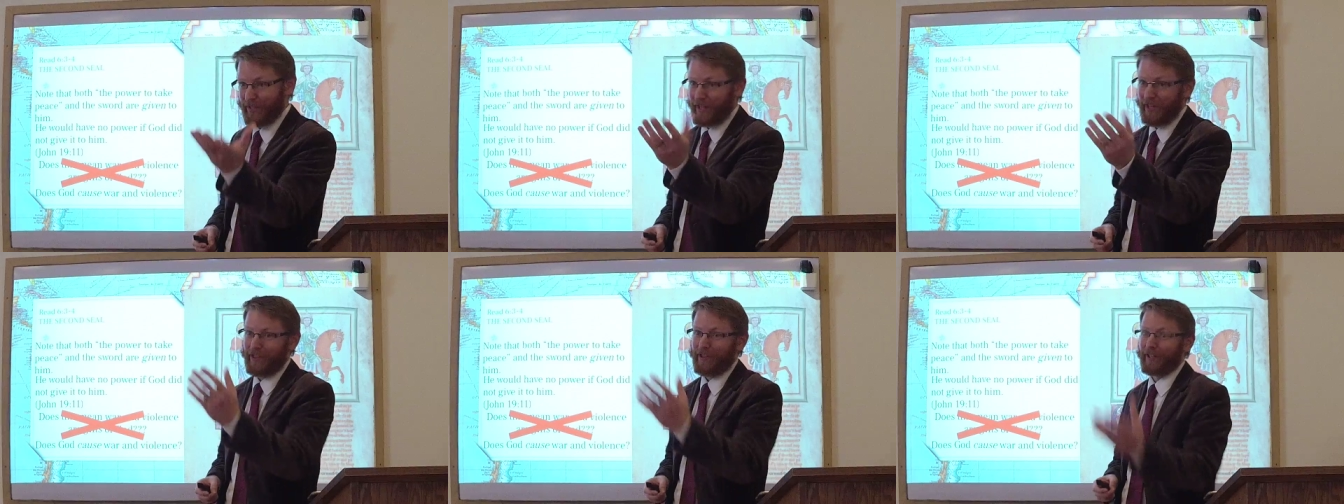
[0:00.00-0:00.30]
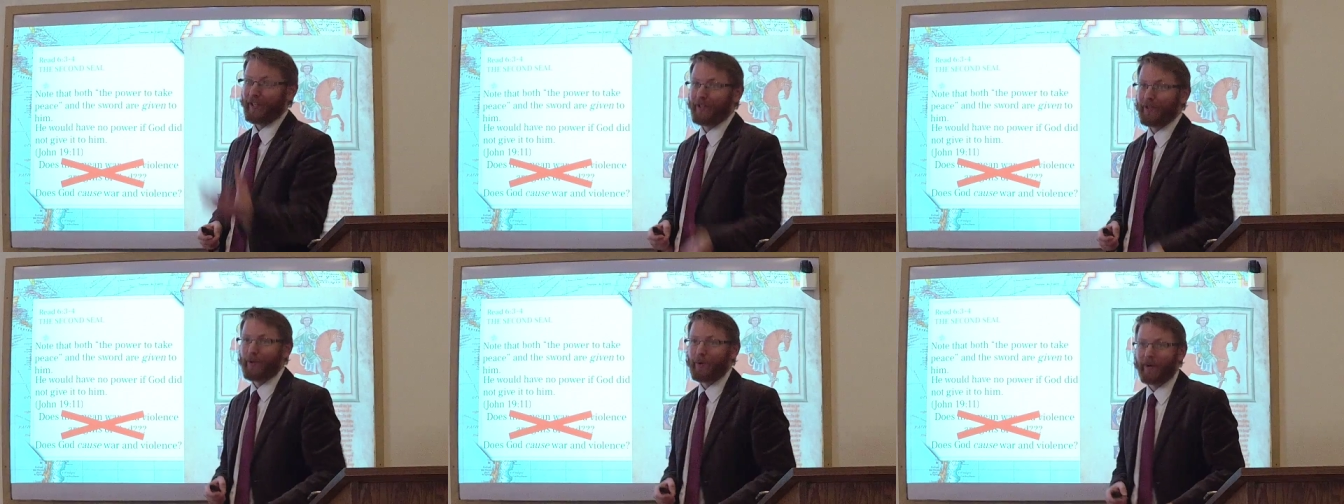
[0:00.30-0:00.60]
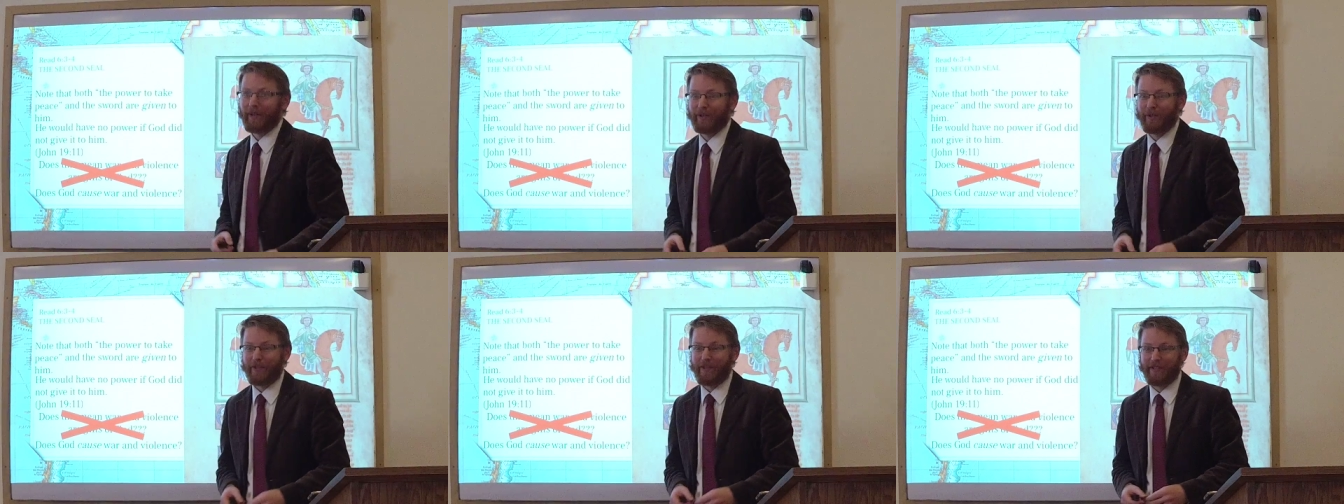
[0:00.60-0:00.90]
nothing new
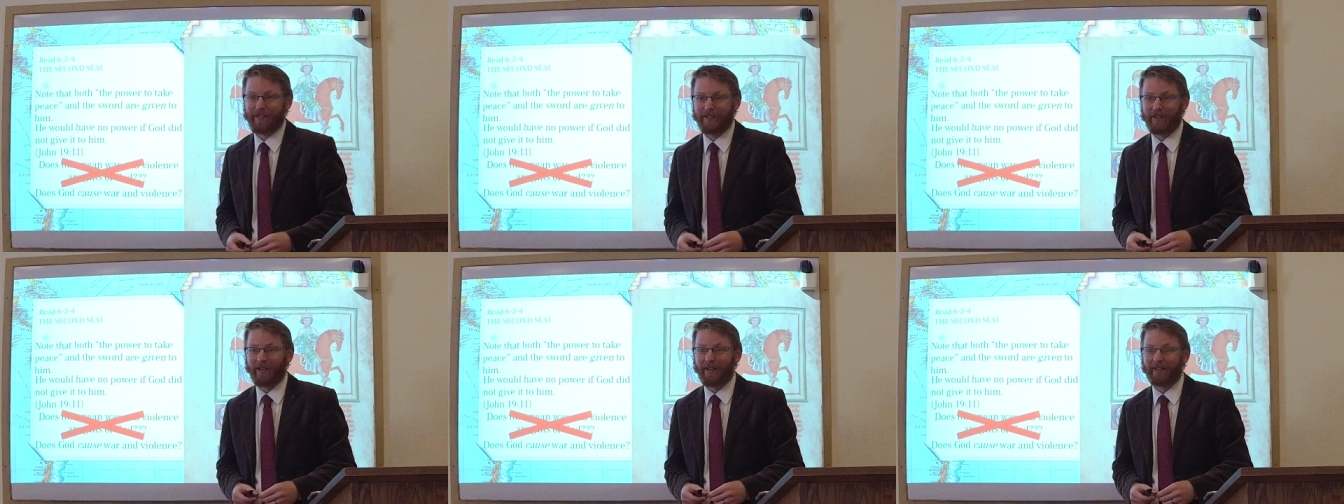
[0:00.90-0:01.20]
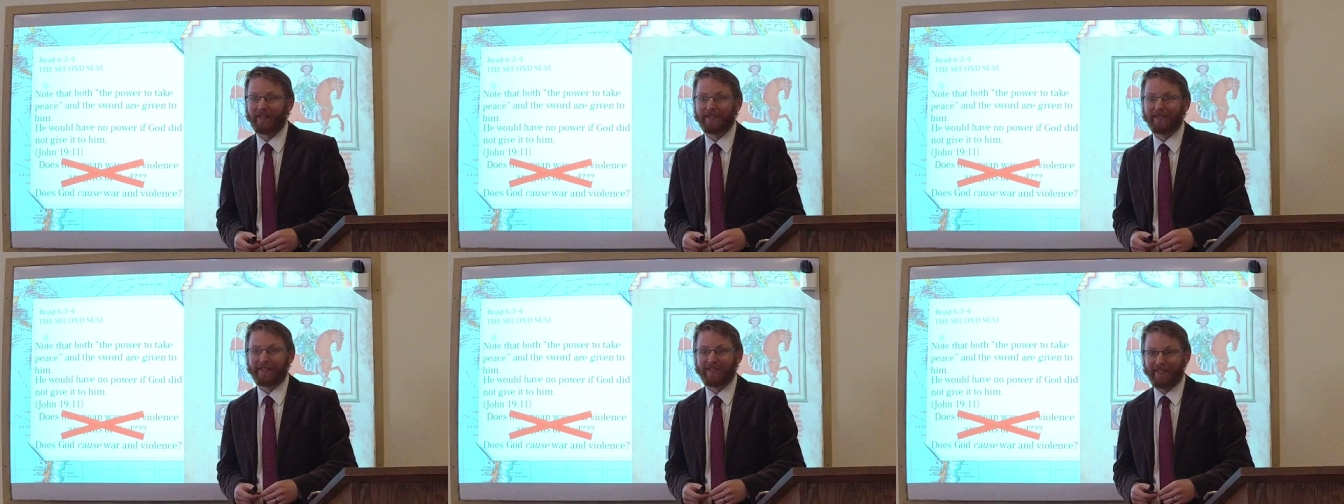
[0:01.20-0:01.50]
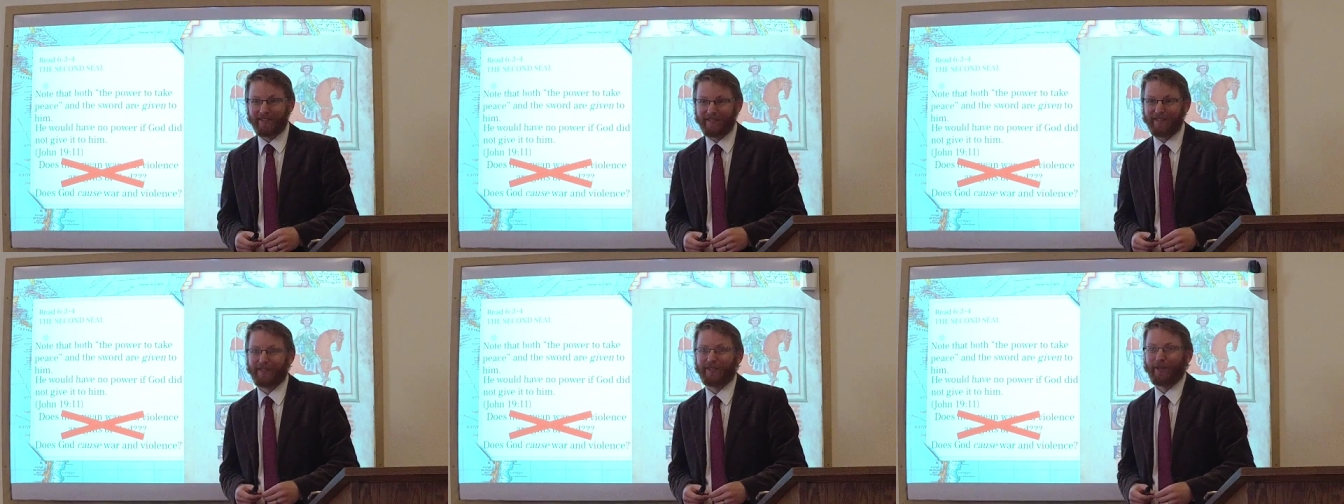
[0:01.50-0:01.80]
under the sun,
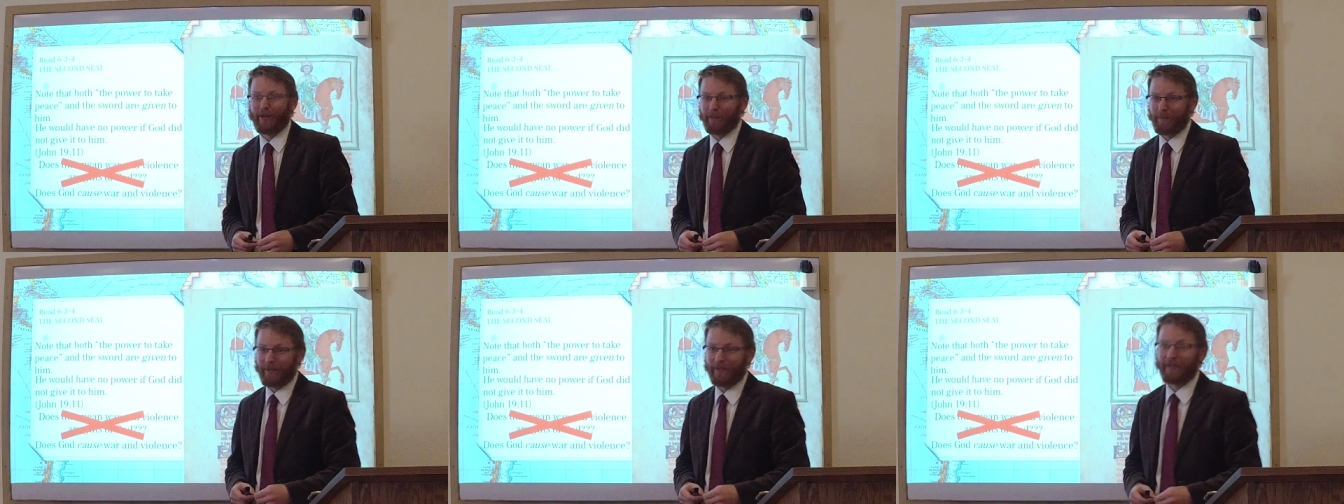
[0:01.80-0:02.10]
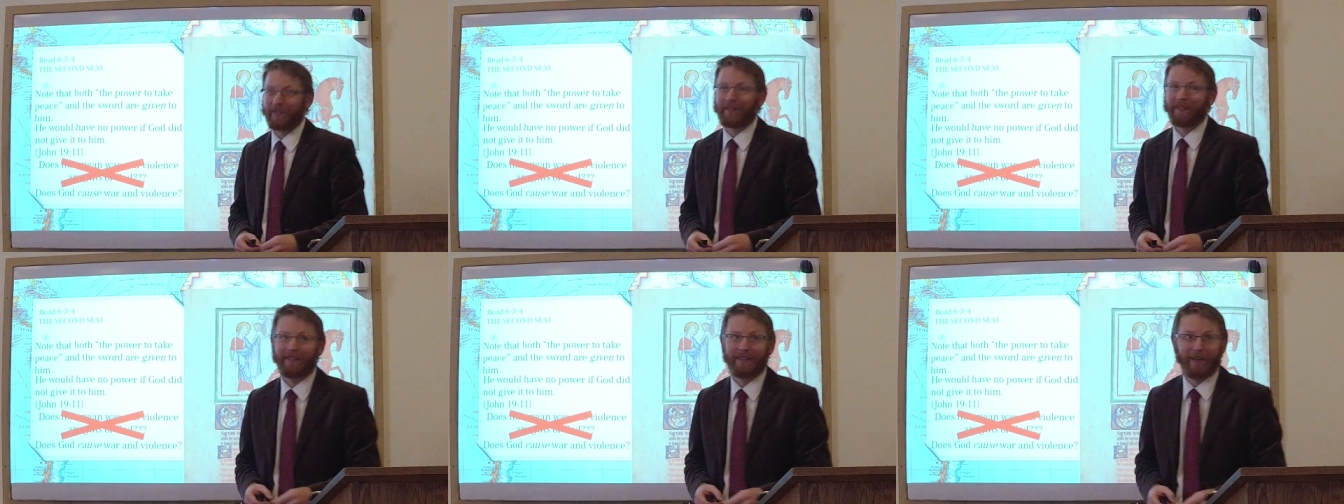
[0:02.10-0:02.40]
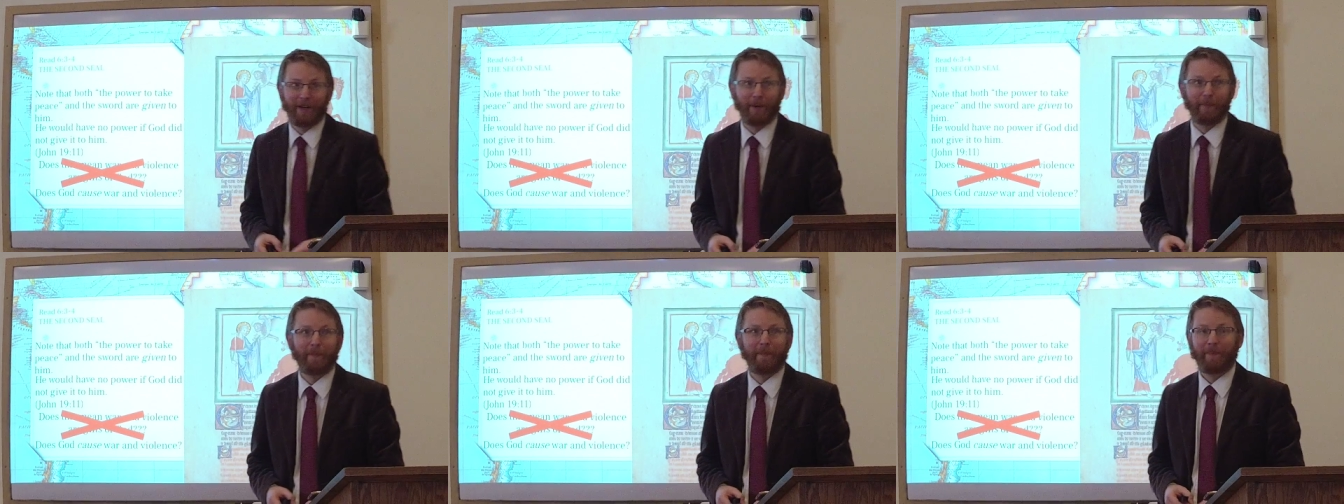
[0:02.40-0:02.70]
says the scripture.
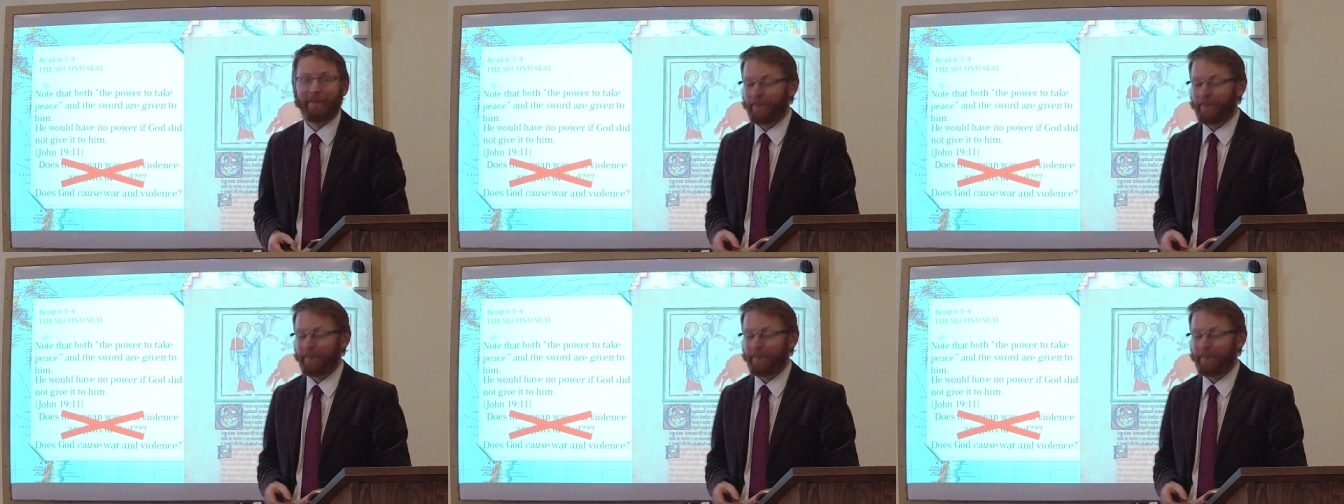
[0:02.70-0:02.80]
Yep.